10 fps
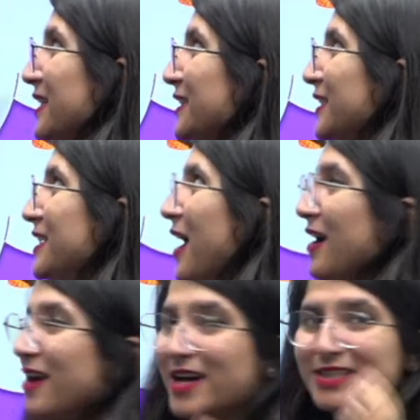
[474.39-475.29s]
So
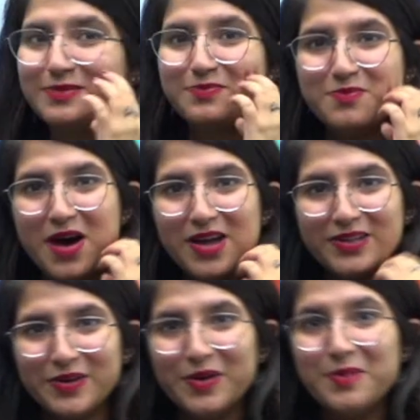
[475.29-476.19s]
Kiara's
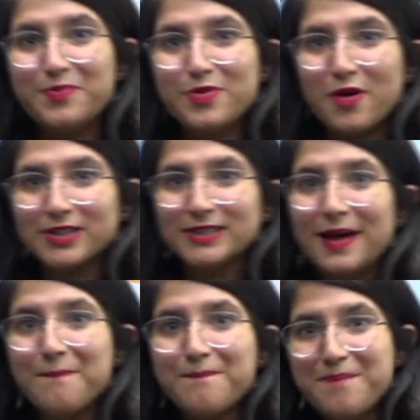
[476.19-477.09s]
mother brought
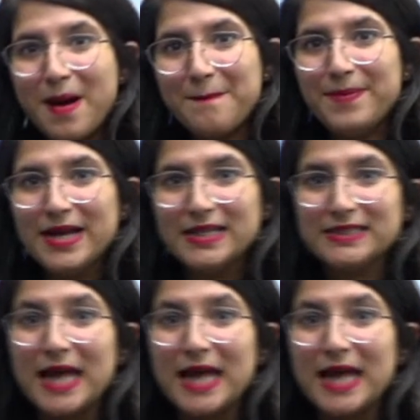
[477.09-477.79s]
some puppets